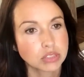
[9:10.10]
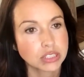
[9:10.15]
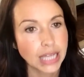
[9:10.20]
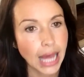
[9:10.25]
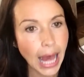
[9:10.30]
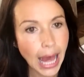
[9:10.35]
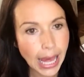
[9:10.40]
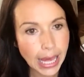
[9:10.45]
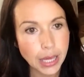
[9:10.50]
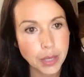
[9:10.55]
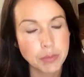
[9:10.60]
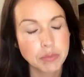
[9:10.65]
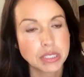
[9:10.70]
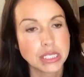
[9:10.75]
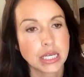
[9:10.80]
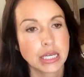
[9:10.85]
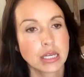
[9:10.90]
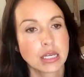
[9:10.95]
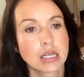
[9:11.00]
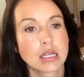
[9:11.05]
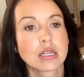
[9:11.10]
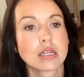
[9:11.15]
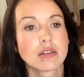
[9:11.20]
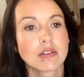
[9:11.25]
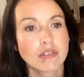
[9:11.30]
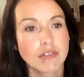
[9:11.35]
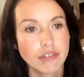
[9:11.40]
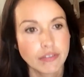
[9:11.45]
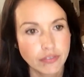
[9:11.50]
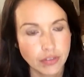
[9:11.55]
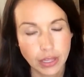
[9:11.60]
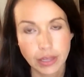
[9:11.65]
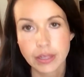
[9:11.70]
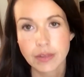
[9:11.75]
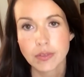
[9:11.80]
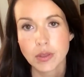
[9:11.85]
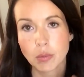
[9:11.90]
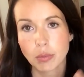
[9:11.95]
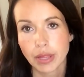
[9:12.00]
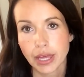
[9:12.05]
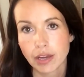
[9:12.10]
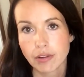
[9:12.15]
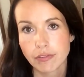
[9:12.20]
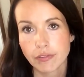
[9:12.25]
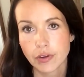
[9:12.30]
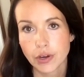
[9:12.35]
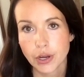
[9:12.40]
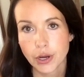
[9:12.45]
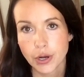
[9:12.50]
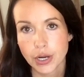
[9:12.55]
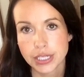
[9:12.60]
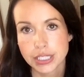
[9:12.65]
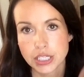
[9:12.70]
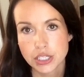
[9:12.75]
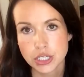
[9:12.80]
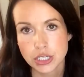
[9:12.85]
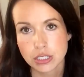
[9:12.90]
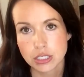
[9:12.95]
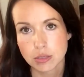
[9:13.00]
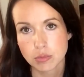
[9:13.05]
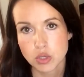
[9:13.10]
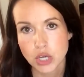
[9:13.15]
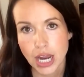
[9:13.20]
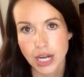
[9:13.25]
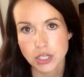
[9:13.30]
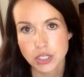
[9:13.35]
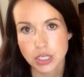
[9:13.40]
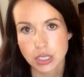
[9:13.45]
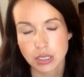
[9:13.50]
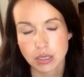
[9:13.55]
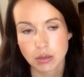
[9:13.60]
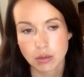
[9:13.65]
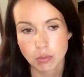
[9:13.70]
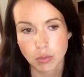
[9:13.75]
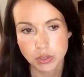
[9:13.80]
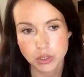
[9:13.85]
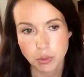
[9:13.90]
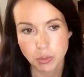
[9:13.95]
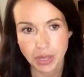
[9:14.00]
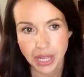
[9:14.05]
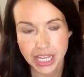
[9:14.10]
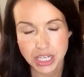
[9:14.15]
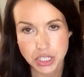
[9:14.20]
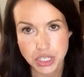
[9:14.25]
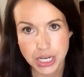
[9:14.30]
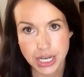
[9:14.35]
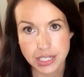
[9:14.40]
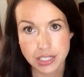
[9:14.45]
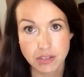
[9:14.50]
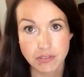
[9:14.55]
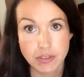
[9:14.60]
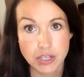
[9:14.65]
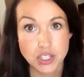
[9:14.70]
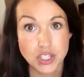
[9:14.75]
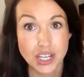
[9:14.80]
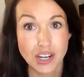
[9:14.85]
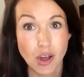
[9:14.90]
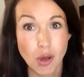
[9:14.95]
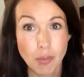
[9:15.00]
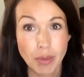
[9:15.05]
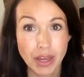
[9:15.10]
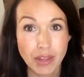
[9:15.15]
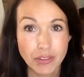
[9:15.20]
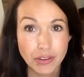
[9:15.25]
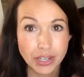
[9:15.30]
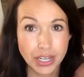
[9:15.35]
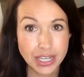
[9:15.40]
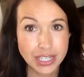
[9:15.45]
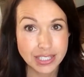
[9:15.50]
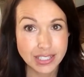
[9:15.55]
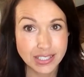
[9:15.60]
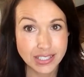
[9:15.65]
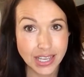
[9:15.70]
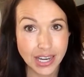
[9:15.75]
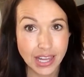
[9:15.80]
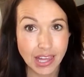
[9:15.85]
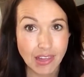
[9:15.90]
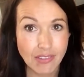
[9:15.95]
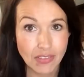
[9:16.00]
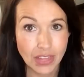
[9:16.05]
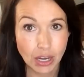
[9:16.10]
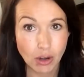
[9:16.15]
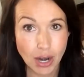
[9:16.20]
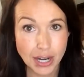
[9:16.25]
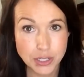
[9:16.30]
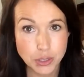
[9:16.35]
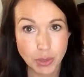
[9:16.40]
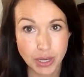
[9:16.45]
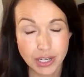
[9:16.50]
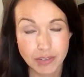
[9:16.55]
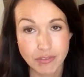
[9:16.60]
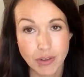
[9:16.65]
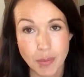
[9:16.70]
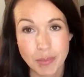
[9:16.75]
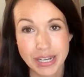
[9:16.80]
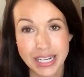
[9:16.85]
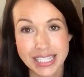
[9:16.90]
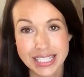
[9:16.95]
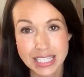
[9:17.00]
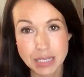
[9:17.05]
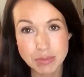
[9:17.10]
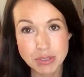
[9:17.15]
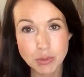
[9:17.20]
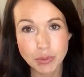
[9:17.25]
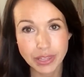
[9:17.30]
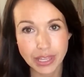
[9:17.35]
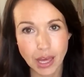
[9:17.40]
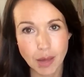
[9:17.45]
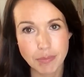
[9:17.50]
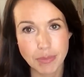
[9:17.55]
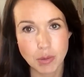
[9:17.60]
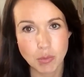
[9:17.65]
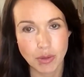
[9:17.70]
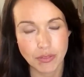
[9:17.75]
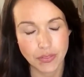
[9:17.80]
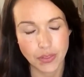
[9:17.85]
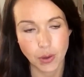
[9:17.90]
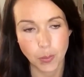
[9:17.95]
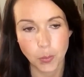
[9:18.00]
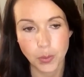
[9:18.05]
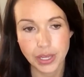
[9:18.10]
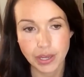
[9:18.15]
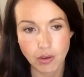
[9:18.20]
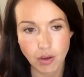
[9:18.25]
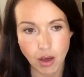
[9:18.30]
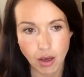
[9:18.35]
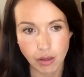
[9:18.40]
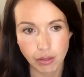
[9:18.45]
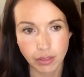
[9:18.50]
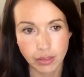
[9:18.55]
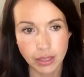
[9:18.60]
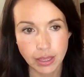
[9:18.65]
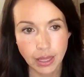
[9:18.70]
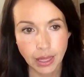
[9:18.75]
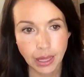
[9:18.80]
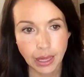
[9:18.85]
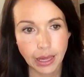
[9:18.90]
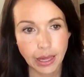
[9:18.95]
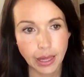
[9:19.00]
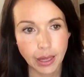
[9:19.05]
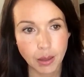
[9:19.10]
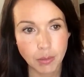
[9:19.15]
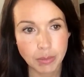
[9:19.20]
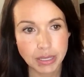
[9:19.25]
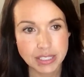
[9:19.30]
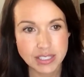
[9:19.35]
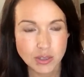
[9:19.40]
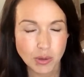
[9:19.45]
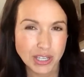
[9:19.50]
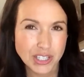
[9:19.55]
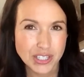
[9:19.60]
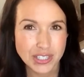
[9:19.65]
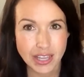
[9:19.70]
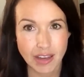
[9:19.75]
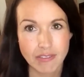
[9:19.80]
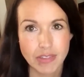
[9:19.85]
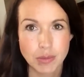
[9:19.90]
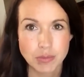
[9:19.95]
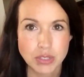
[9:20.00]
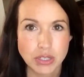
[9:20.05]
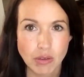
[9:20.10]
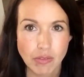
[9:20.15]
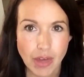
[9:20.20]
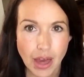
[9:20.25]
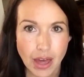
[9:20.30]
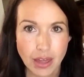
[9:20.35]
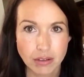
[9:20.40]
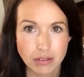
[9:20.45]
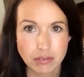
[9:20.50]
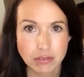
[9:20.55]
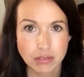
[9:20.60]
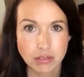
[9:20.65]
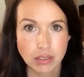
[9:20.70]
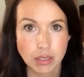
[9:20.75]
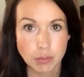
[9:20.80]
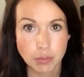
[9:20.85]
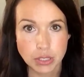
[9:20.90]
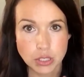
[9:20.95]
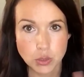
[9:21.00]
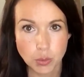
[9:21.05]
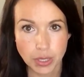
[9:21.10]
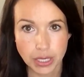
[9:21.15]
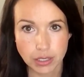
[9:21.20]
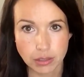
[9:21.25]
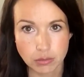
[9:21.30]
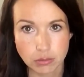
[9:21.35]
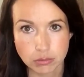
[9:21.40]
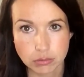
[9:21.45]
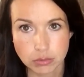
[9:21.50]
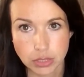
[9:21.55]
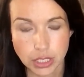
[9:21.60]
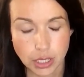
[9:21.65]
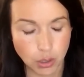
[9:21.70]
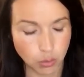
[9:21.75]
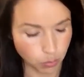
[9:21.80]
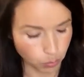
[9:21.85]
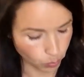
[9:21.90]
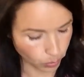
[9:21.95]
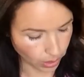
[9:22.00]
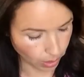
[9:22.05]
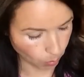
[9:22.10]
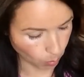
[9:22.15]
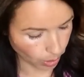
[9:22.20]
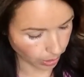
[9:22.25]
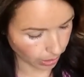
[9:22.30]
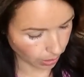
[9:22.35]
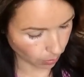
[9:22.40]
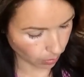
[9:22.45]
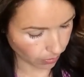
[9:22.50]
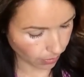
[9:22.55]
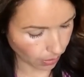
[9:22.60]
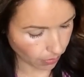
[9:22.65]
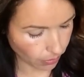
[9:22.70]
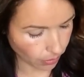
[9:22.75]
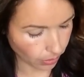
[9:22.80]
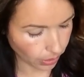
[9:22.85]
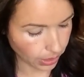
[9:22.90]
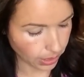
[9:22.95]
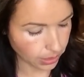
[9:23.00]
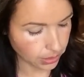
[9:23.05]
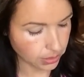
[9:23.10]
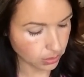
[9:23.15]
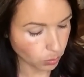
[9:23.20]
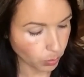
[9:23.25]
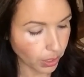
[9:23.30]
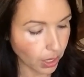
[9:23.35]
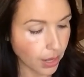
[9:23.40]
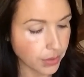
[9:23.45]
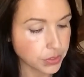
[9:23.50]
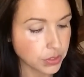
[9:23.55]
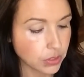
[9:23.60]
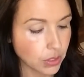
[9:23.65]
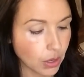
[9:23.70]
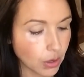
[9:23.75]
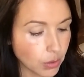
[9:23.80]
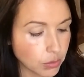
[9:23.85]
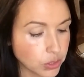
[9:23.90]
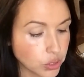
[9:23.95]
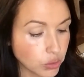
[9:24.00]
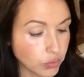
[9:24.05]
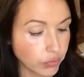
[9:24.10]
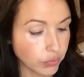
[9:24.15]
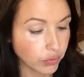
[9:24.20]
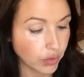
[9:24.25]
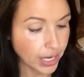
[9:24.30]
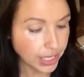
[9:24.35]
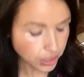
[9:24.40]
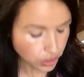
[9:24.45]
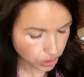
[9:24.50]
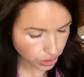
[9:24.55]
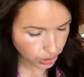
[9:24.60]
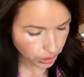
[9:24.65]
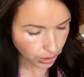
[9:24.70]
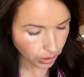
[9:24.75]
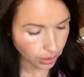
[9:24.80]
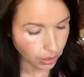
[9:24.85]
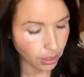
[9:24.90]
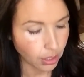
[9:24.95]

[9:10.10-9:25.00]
timed, fill in the blank for your addition, subtraction, multiplication, and division. All my other kids did it, and they graduated from it. It seemed to really help them with their recall. And so I just have them do that in between, you know, when I'm working with other kids. We also do French,